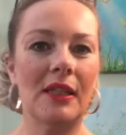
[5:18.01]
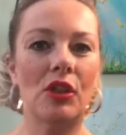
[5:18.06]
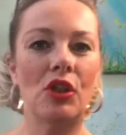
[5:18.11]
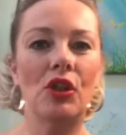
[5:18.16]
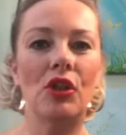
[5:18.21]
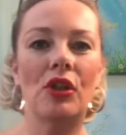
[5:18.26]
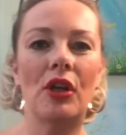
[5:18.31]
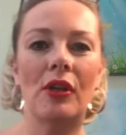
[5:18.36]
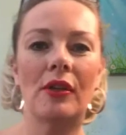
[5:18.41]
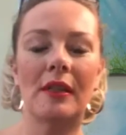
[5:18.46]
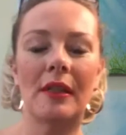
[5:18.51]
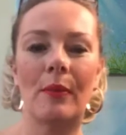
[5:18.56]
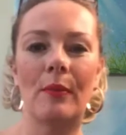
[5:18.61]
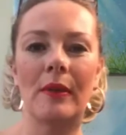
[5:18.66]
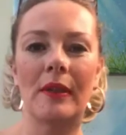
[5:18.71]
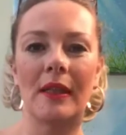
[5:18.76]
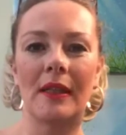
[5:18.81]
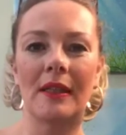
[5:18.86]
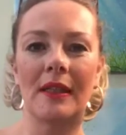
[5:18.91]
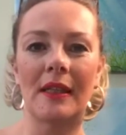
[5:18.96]
Do you know
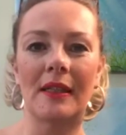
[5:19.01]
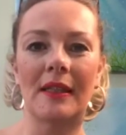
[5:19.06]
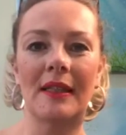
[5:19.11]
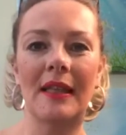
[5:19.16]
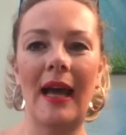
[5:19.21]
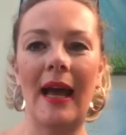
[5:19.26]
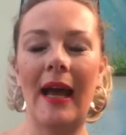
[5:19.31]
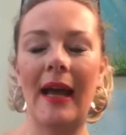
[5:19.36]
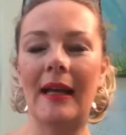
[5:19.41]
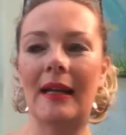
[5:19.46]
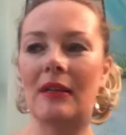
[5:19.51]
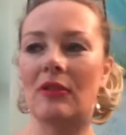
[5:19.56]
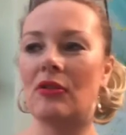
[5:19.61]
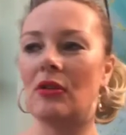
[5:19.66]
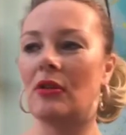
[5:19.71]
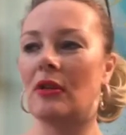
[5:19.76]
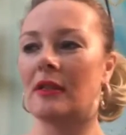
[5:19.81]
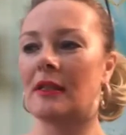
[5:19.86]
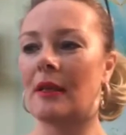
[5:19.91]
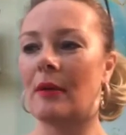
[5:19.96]
someone that does that? Do
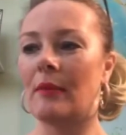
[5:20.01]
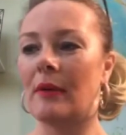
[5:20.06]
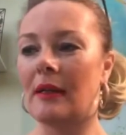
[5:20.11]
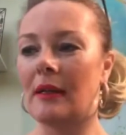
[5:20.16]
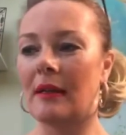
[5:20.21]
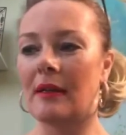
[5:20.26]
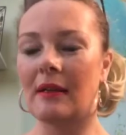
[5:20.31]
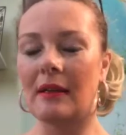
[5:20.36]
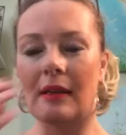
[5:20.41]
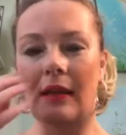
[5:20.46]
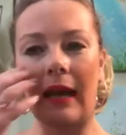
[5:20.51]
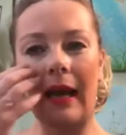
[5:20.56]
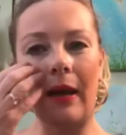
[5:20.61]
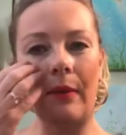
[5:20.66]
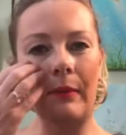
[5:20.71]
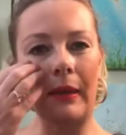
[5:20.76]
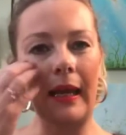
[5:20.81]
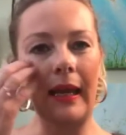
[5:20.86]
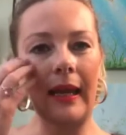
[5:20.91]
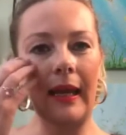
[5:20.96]
you know someone that can help
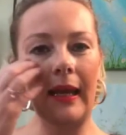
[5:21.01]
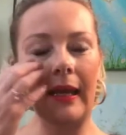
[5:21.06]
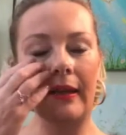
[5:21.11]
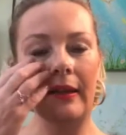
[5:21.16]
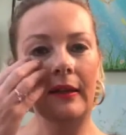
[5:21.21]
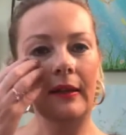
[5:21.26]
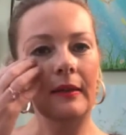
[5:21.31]
me here?